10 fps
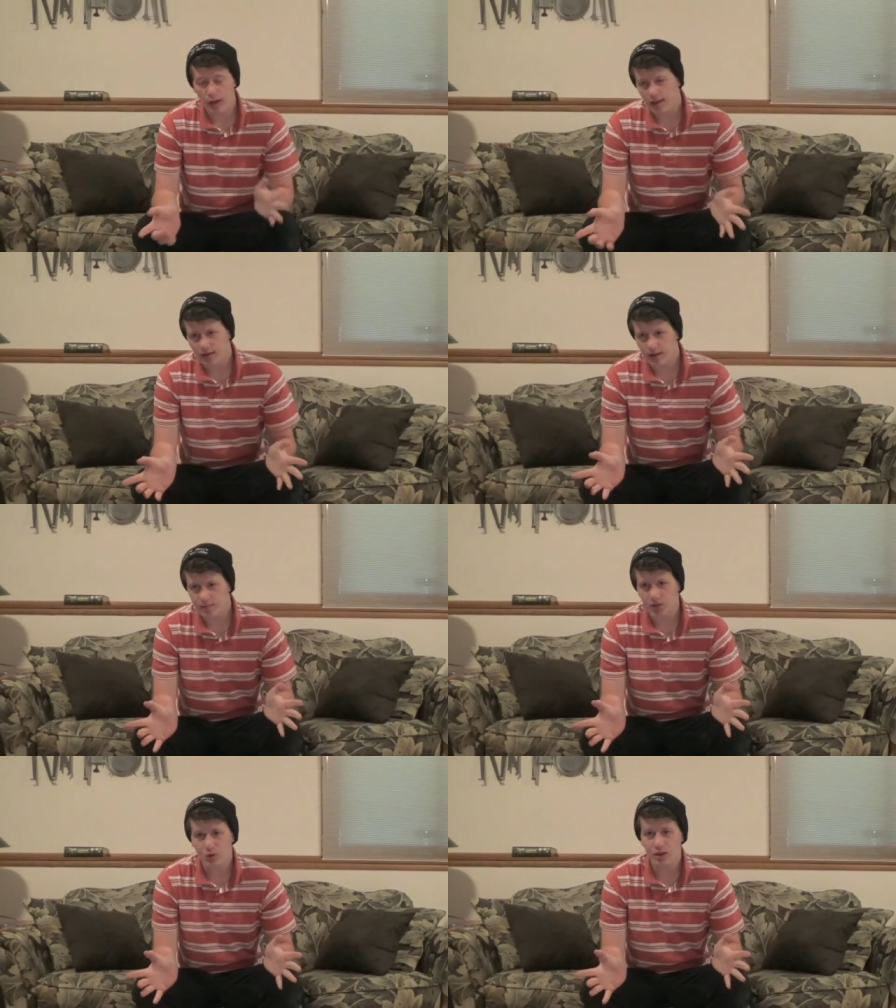
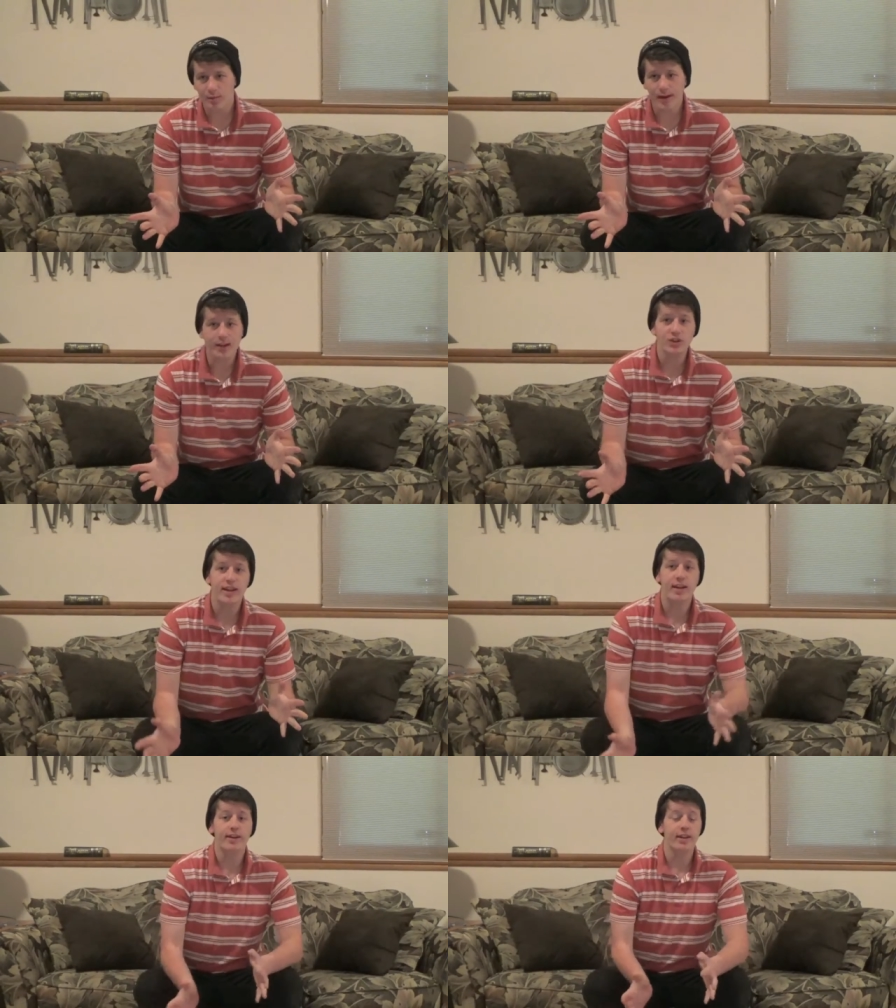welcome to the
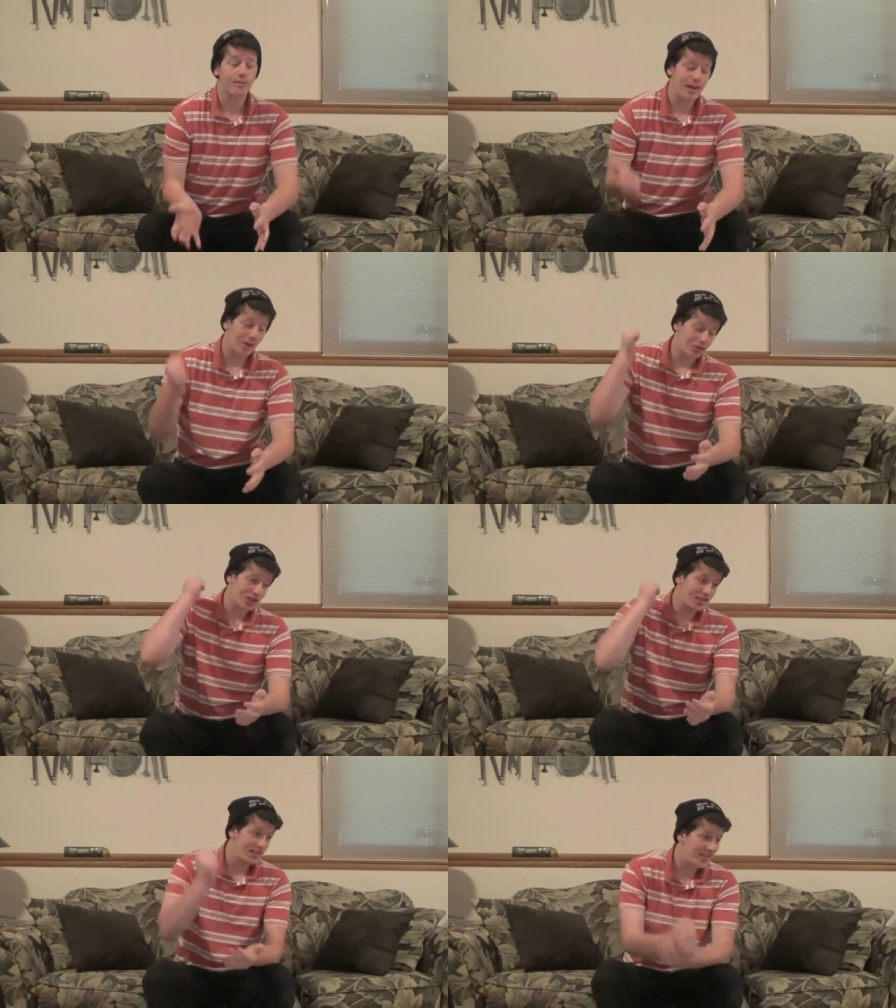Imaginarium. Now
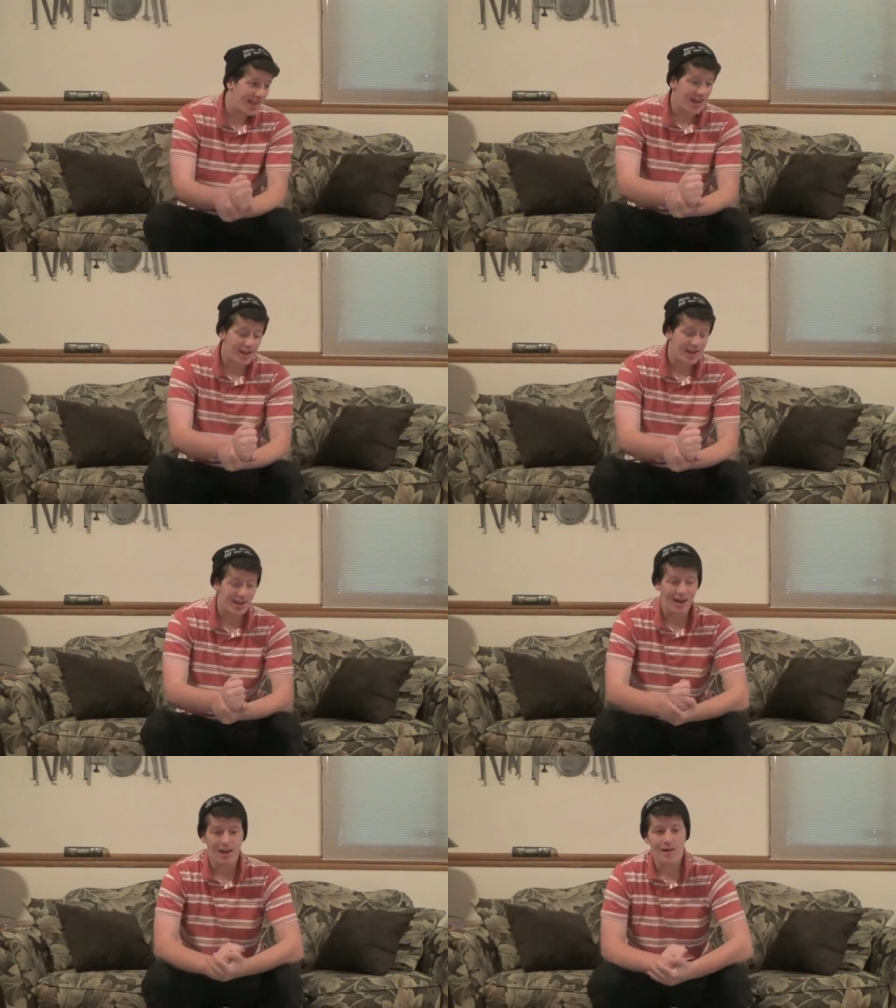today,